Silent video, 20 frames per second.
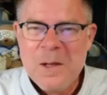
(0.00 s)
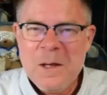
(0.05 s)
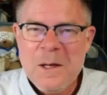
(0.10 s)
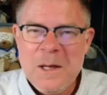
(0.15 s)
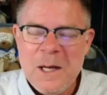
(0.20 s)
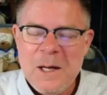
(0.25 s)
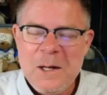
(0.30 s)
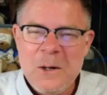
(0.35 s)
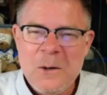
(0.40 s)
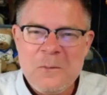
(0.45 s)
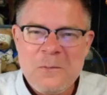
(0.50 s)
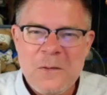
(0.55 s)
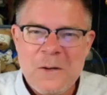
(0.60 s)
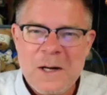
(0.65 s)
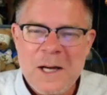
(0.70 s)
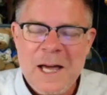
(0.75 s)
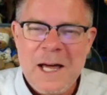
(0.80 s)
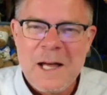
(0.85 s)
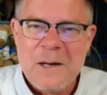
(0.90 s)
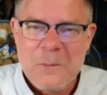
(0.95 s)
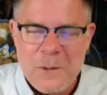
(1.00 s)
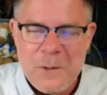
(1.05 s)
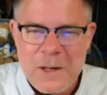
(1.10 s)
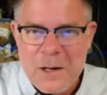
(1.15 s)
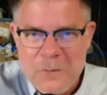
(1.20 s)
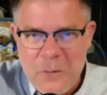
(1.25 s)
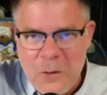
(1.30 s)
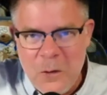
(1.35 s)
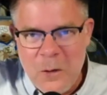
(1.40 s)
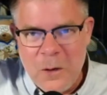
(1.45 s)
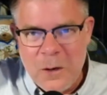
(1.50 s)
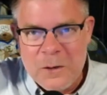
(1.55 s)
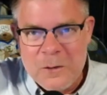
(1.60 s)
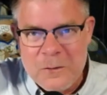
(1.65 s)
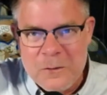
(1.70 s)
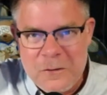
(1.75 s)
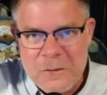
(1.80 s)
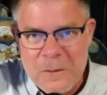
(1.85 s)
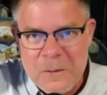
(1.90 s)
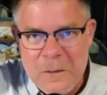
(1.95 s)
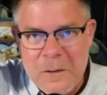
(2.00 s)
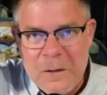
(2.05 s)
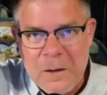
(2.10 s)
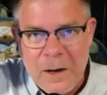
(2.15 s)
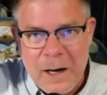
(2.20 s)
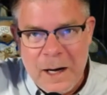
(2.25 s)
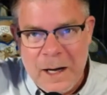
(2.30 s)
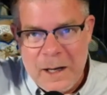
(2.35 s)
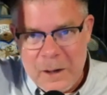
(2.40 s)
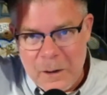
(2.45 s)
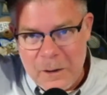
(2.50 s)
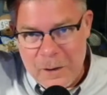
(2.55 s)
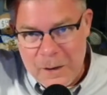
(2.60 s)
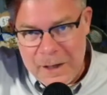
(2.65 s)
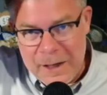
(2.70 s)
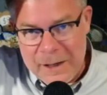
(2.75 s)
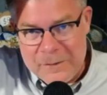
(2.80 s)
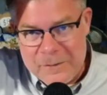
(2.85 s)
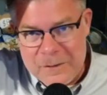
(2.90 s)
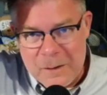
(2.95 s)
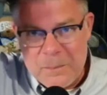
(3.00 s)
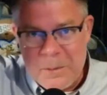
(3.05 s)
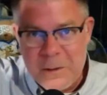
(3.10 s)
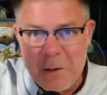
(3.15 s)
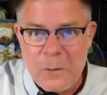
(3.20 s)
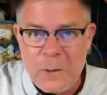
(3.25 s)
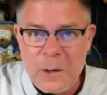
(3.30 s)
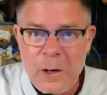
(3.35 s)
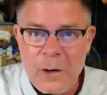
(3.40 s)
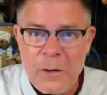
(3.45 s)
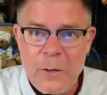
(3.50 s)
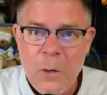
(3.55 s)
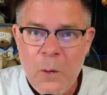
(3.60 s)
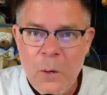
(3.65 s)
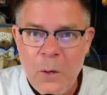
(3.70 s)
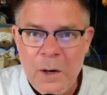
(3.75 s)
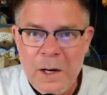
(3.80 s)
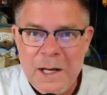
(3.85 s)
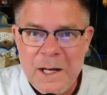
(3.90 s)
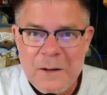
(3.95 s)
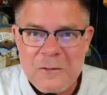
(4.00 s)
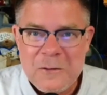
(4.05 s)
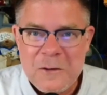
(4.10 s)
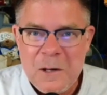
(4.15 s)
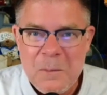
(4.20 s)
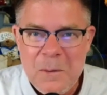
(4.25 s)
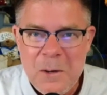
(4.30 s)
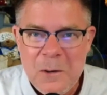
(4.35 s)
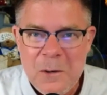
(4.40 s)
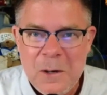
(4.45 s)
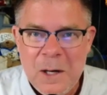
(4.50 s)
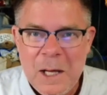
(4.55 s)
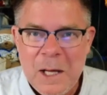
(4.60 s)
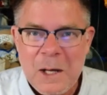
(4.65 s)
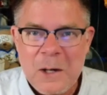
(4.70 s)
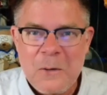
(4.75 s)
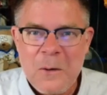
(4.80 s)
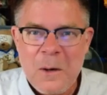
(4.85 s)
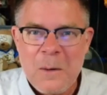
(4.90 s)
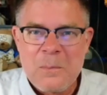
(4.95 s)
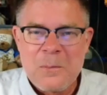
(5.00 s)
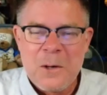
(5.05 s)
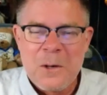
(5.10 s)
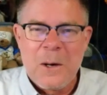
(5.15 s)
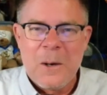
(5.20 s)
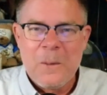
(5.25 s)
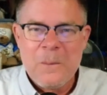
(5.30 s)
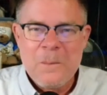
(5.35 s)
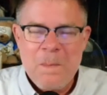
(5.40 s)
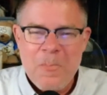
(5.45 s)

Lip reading: And don't forget, we have horns, all right, on our heads up here. We are the horniest community in crypto.